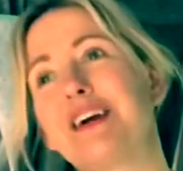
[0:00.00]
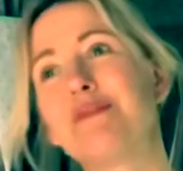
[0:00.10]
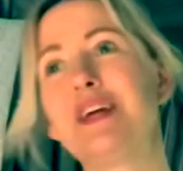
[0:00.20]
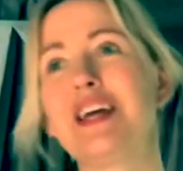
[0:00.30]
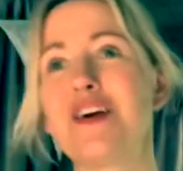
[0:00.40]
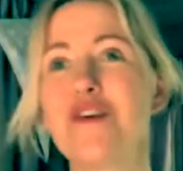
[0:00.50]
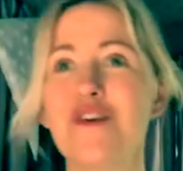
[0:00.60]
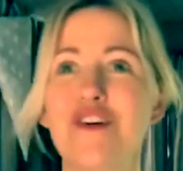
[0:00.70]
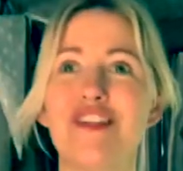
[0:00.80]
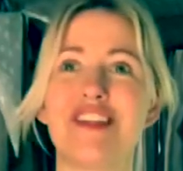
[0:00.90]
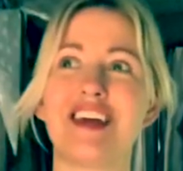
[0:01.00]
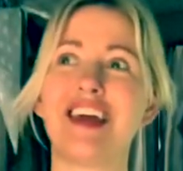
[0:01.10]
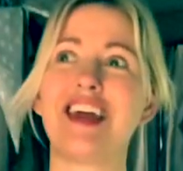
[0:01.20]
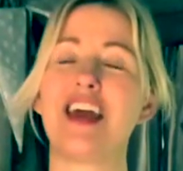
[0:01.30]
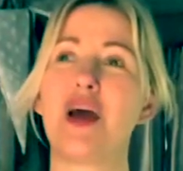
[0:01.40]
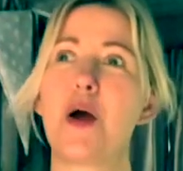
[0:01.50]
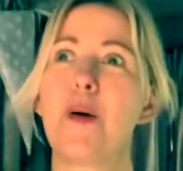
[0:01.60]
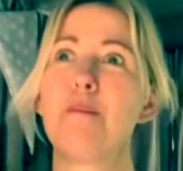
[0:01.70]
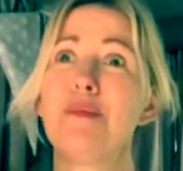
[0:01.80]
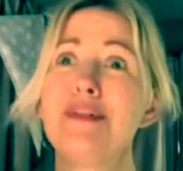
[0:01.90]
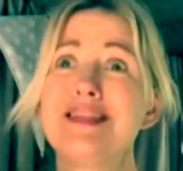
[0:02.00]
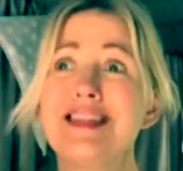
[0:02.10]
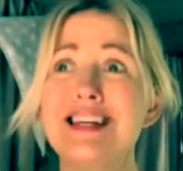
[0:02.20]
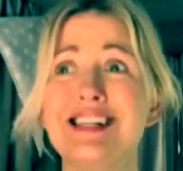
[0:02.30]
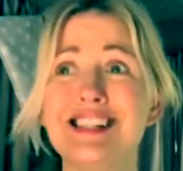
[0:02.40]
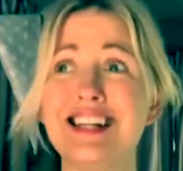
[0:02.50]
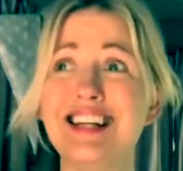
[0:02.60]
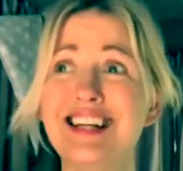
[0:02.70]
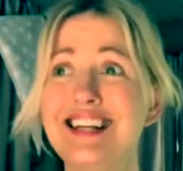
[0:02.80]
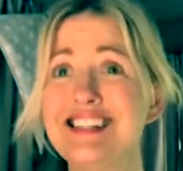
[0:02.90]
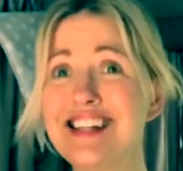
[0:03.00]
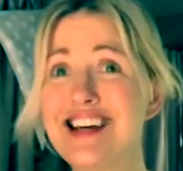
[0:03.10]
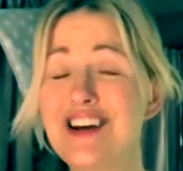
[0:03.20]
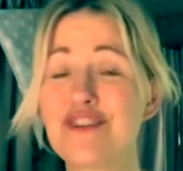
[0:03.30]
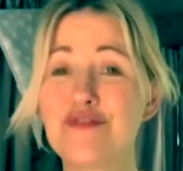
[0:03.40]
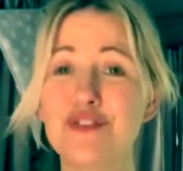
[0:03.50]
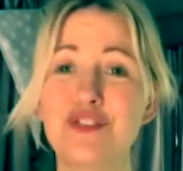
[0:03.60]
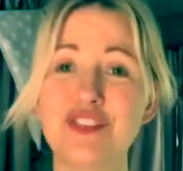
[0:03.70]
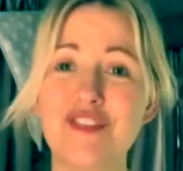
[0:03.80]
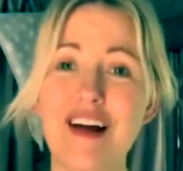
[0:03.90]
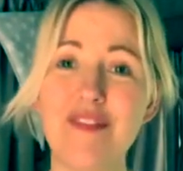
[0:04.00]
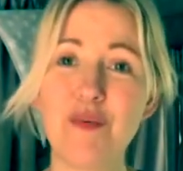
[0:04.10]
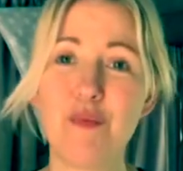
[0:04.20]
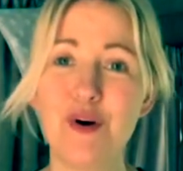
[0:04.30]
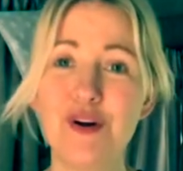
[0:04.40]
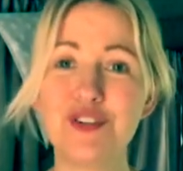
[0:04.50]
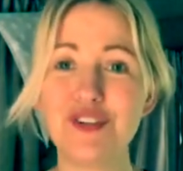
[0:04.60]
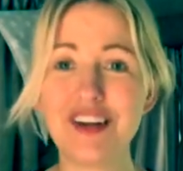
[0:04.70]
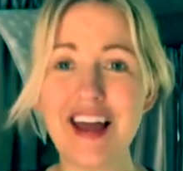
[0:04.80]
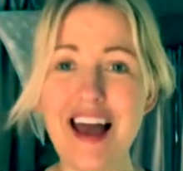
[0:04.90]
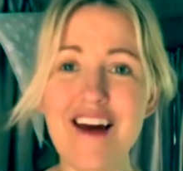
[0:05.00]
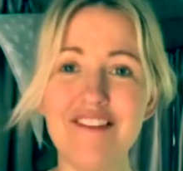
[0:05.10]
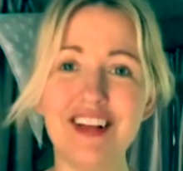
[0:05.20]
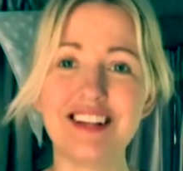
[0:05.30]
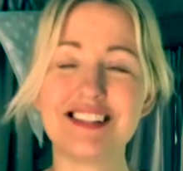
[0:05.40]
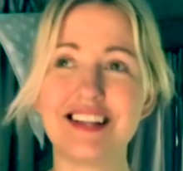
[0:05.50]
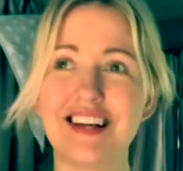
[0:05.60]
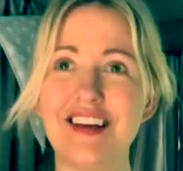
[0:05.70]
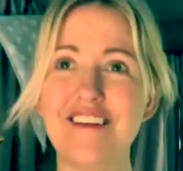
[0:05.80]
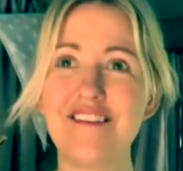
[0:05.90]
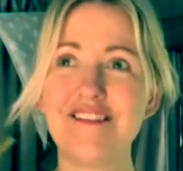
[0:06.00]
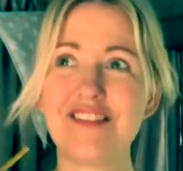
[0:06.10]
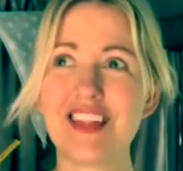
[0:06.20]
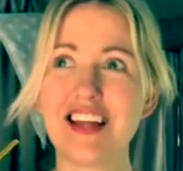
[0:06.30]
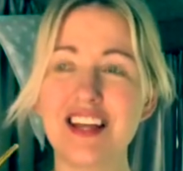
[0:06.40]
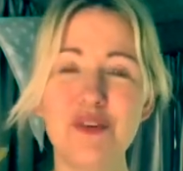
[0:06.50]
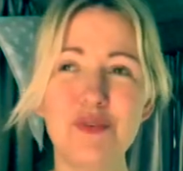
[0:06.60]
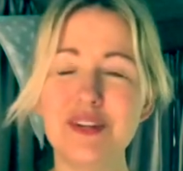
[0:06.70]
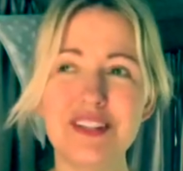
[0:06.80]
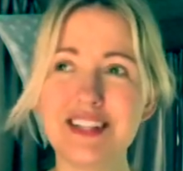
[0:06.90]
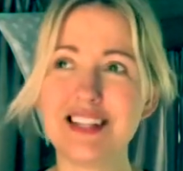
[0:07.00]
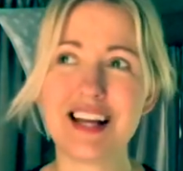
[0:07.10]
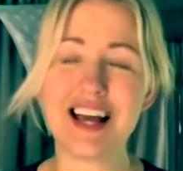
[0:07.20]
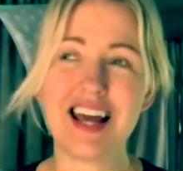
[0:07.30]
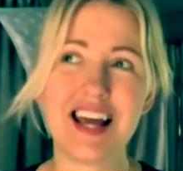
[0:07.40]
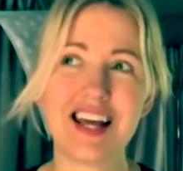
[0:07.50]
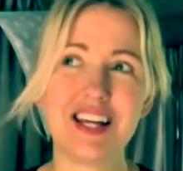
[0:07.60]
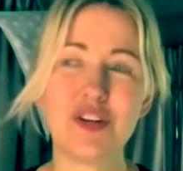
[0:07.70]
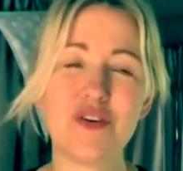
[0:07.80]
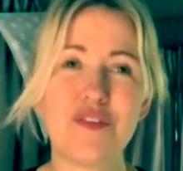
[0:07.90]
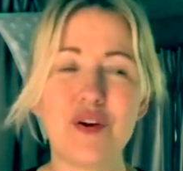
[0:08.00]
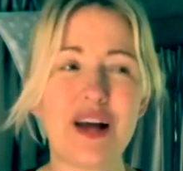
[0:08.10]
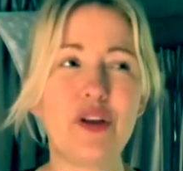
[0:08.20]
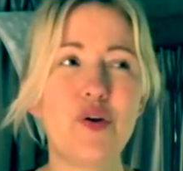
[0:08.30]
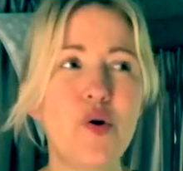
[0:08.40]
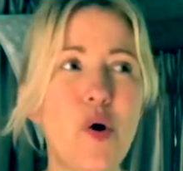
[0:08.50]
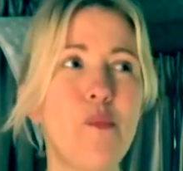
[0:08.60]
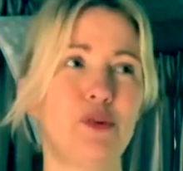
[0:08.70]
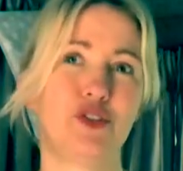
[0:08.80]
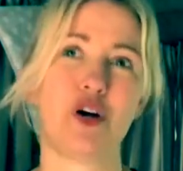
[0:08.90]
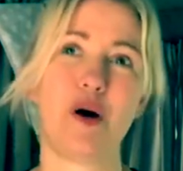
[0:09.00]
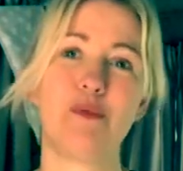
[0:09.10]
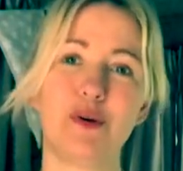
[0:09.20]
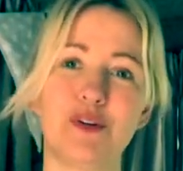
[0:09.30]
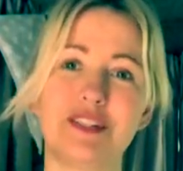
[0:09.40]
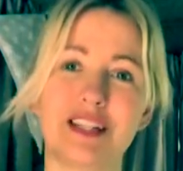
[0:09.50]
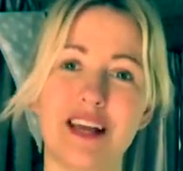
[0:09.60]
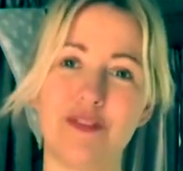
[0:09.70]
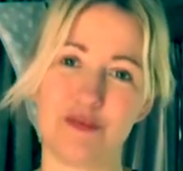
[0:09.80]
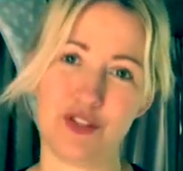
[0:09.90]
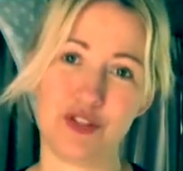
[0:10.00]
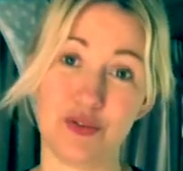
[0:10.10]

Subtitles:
and being earthy, but this is a cruise around the world. You can have it. You wouldn't, you know, if you had a normal job, you could save up to